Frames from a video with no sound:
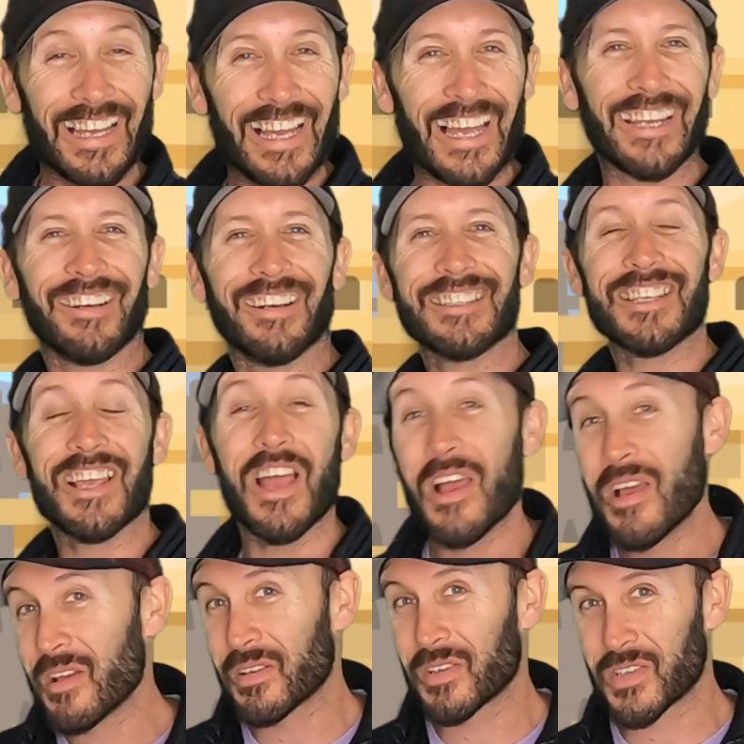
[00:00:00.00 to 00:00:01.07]
Hey guys,
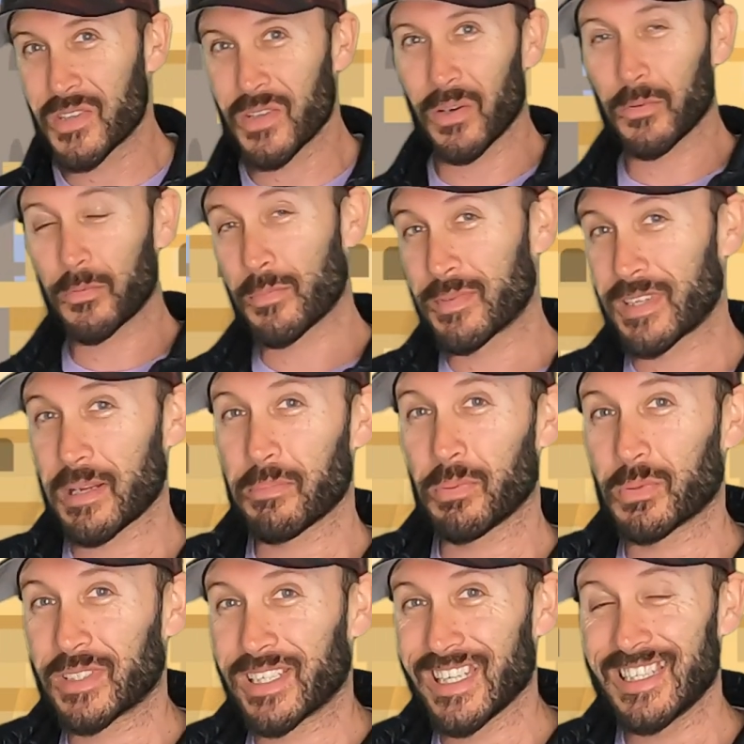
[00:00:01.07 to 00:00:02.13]
Donald from St.
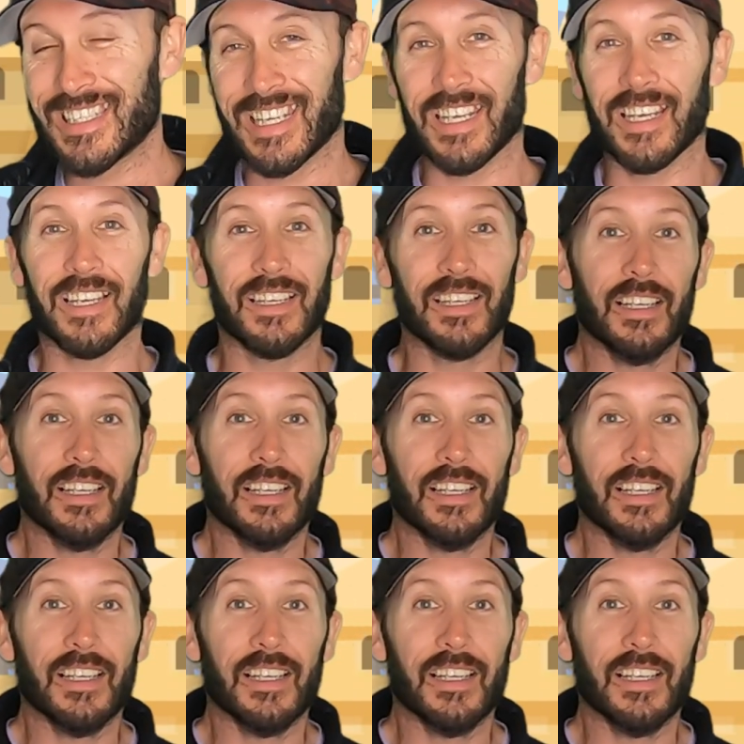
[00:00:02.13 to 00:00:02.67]
Paul's Kids here.